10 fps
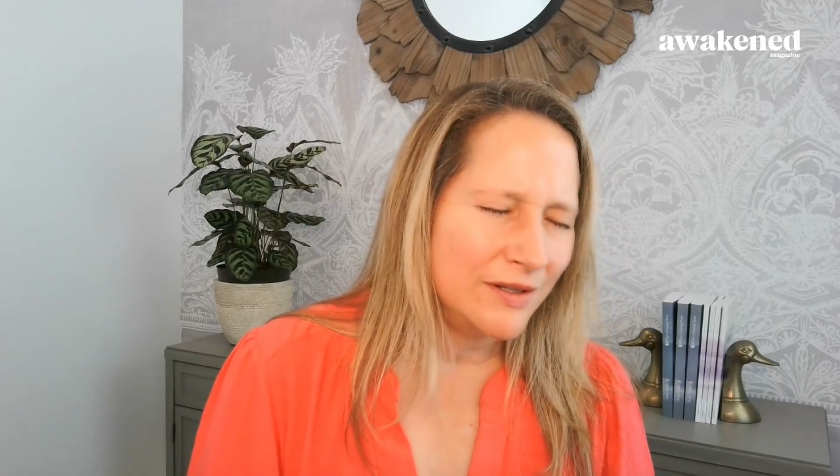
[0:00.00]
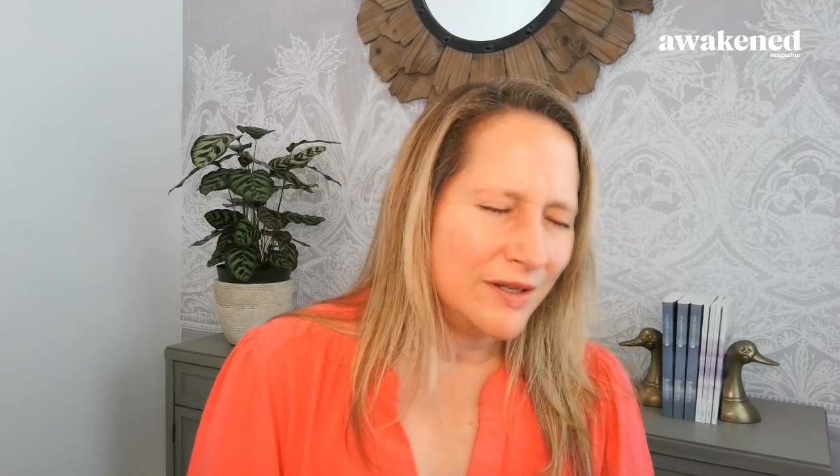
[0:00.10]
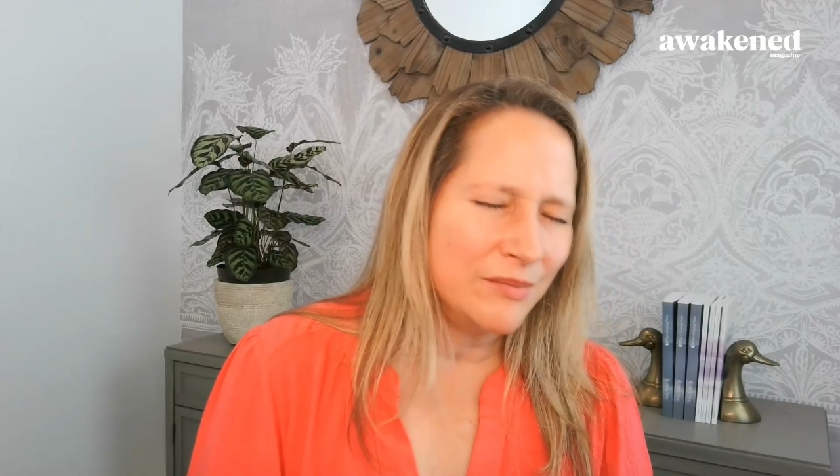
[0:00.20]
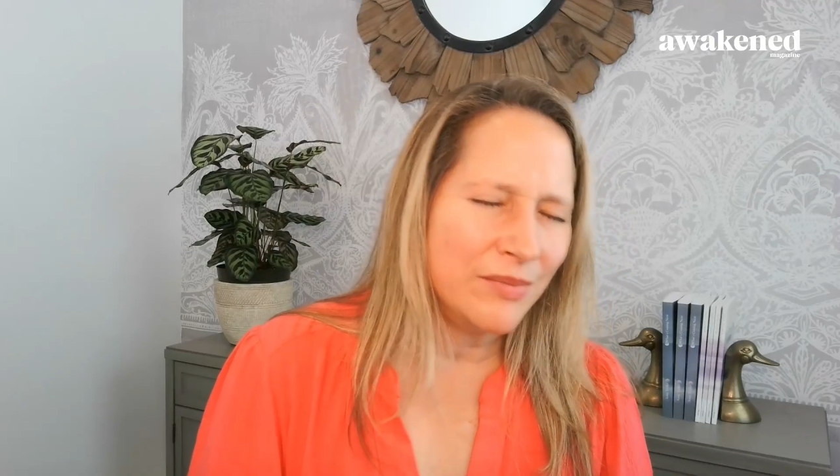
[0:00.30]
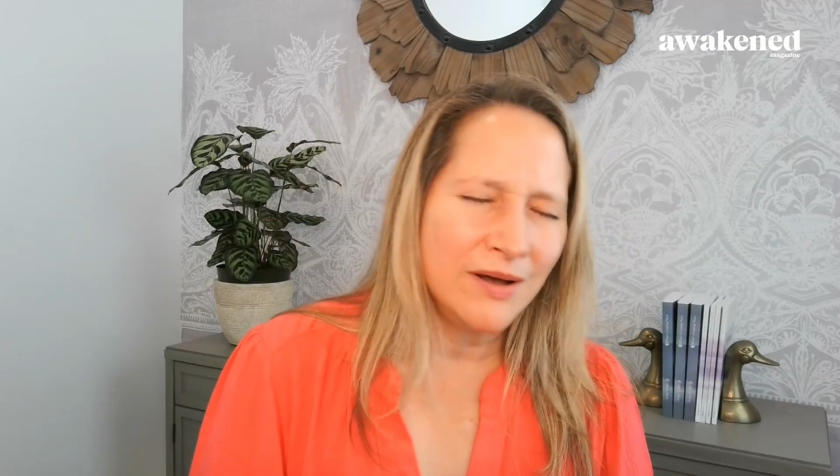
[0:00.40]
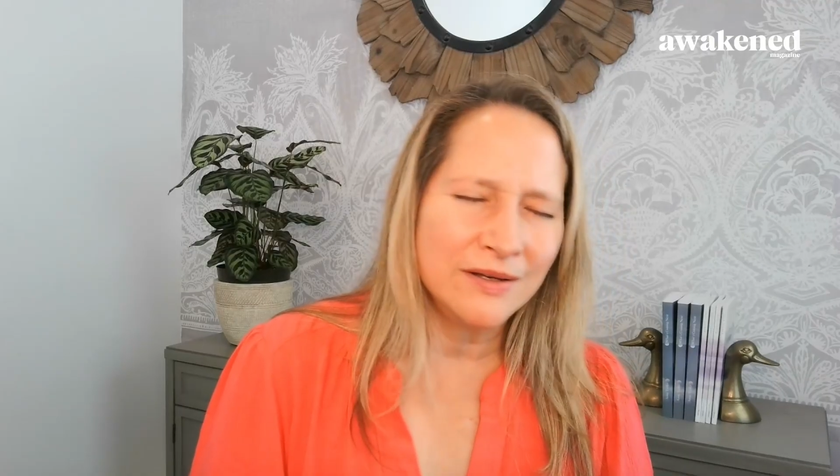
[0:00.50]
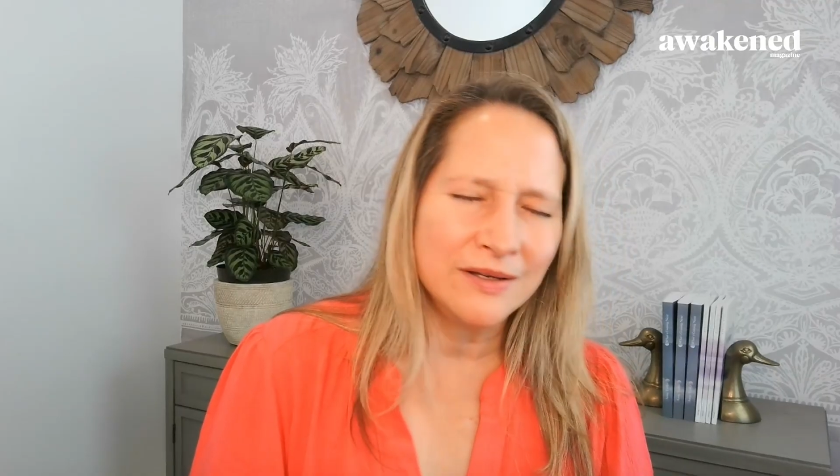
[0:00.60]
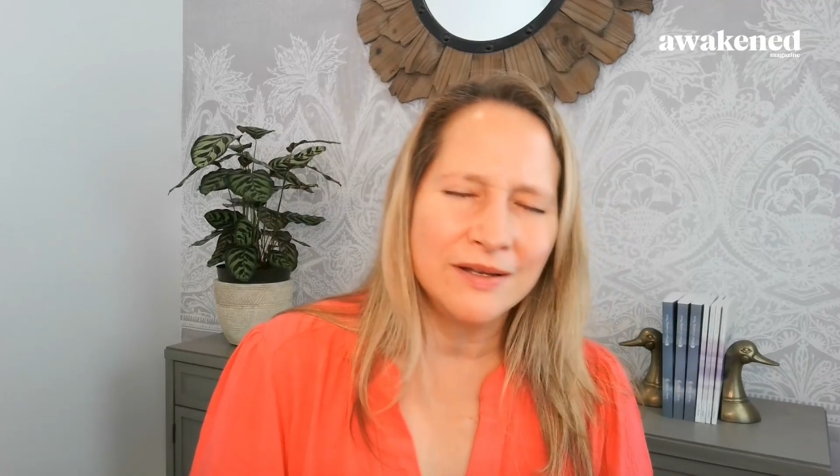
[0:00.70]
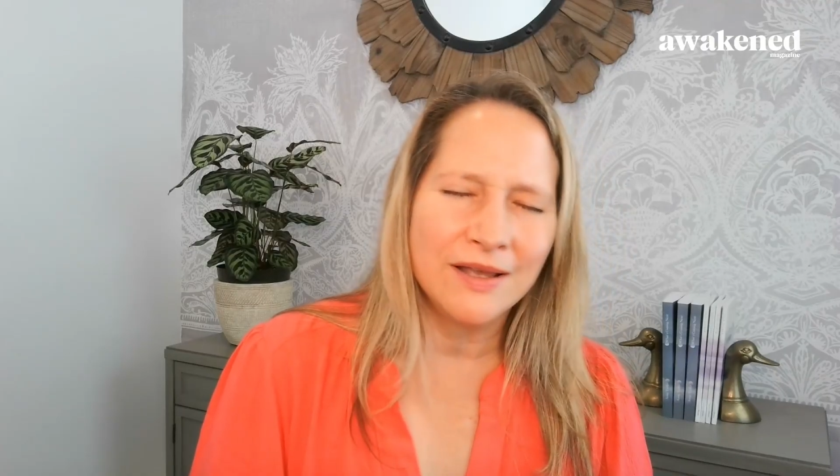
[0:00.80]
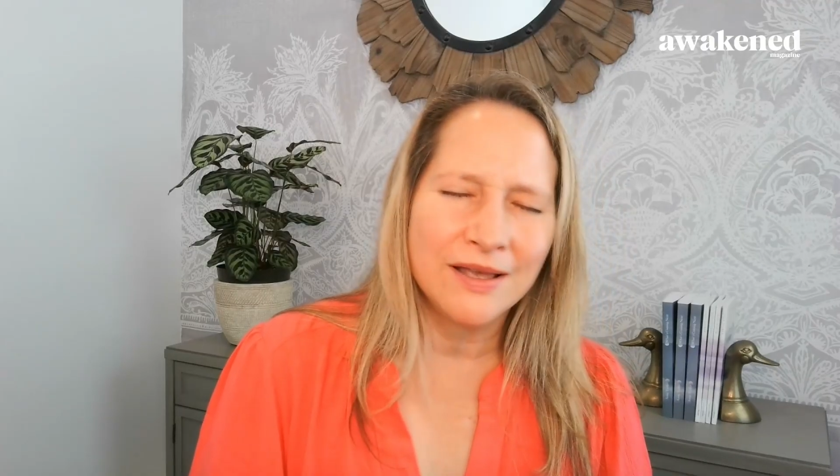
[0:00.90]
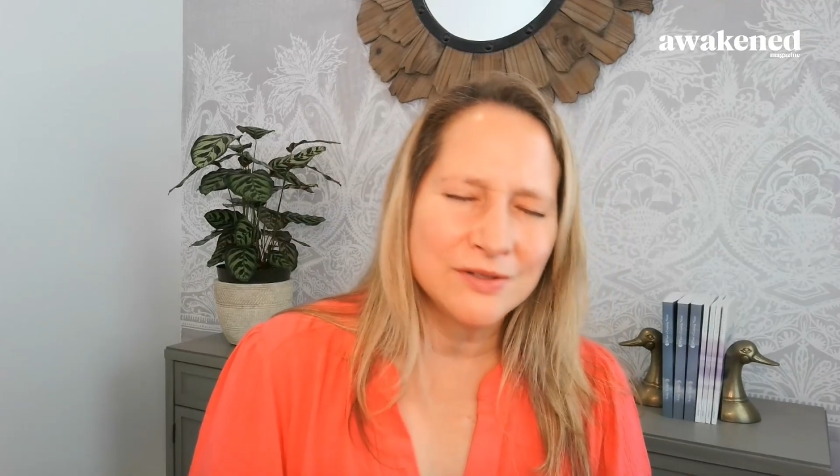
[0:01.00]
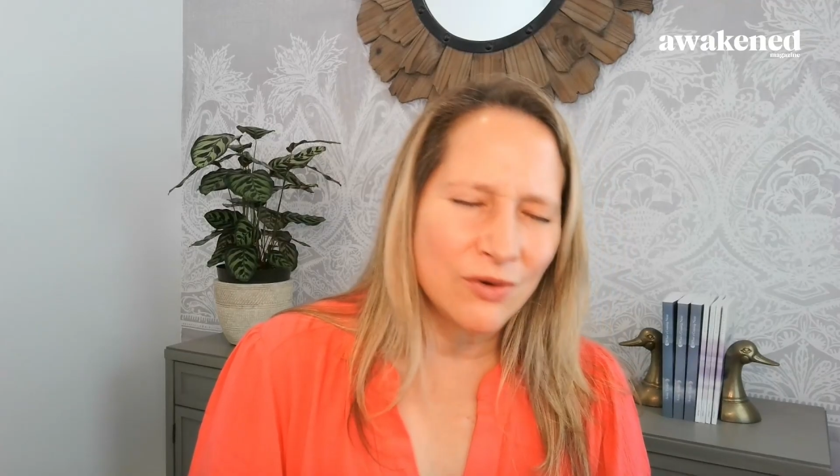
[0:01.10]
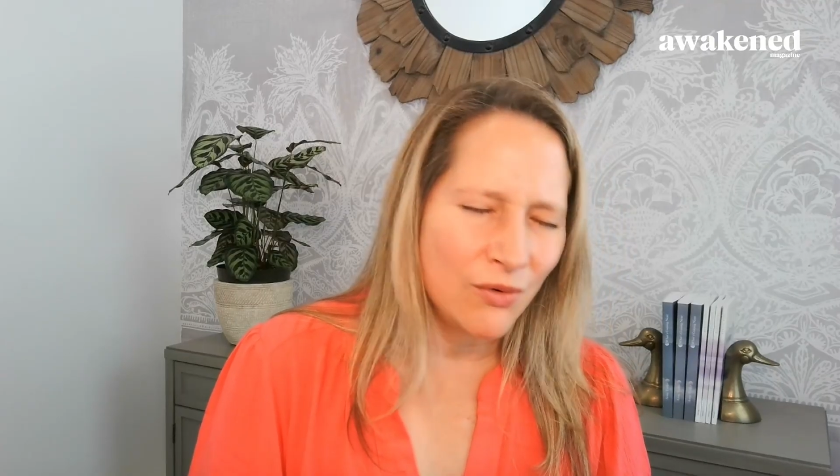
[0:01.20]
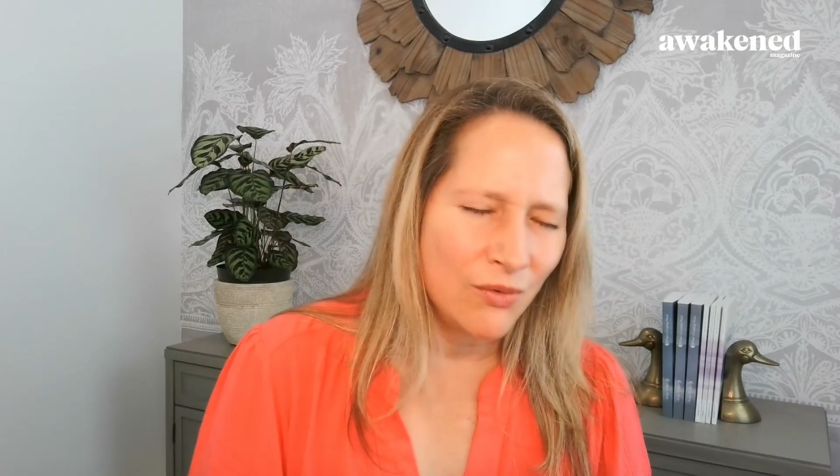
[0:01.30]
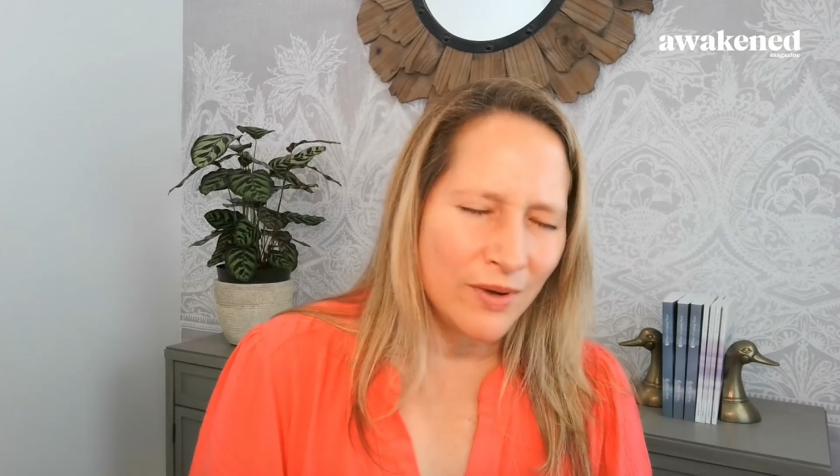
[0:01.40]
embodied as
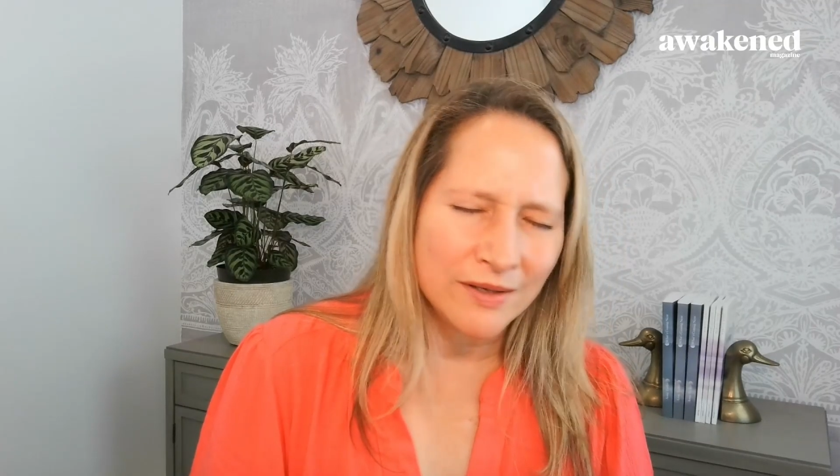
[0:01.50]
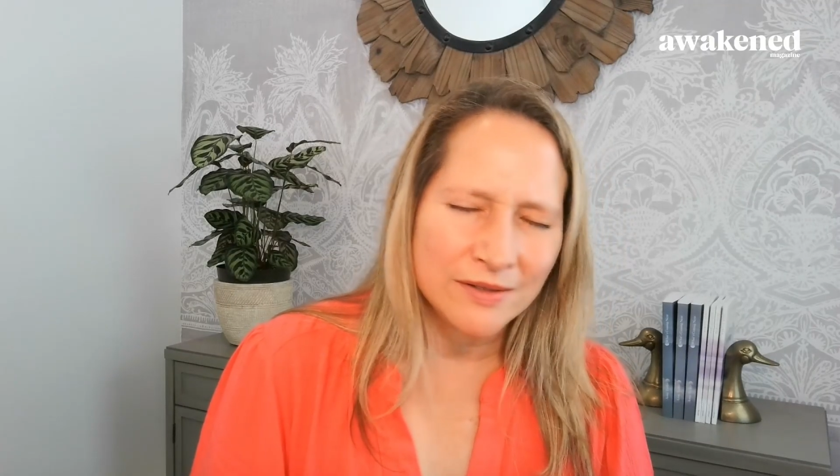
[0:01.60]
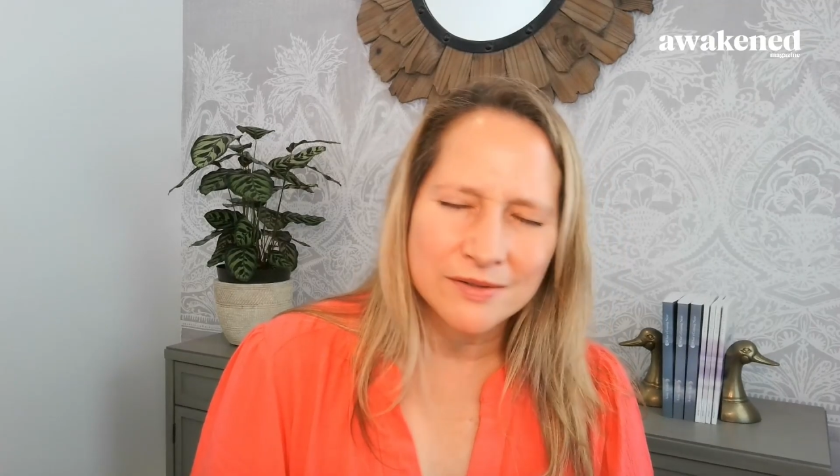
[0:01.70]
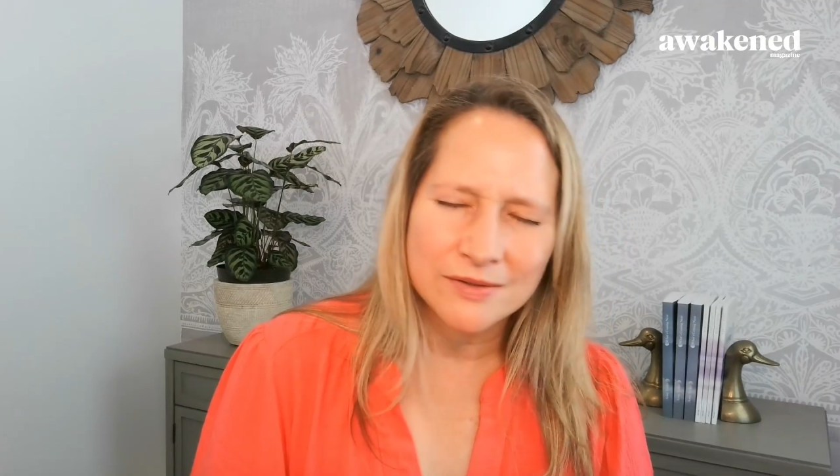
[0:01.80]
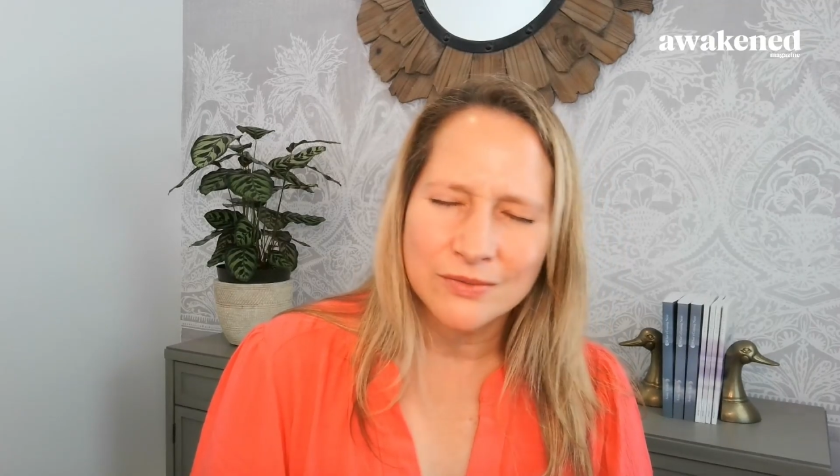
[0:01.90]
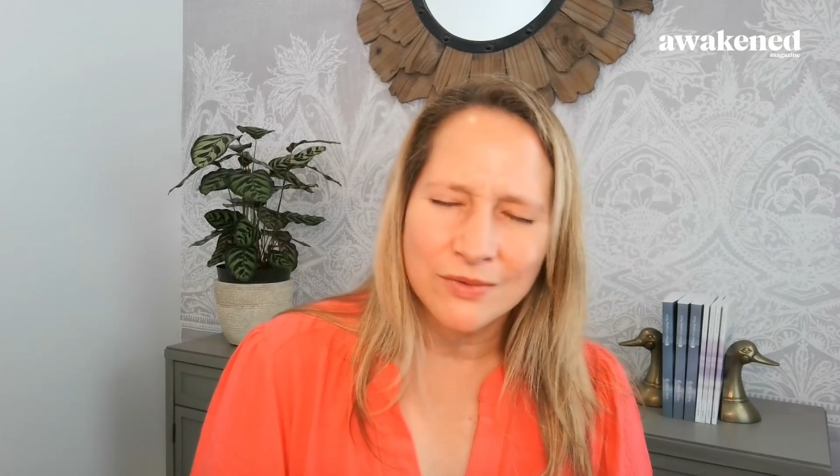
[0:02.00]
always,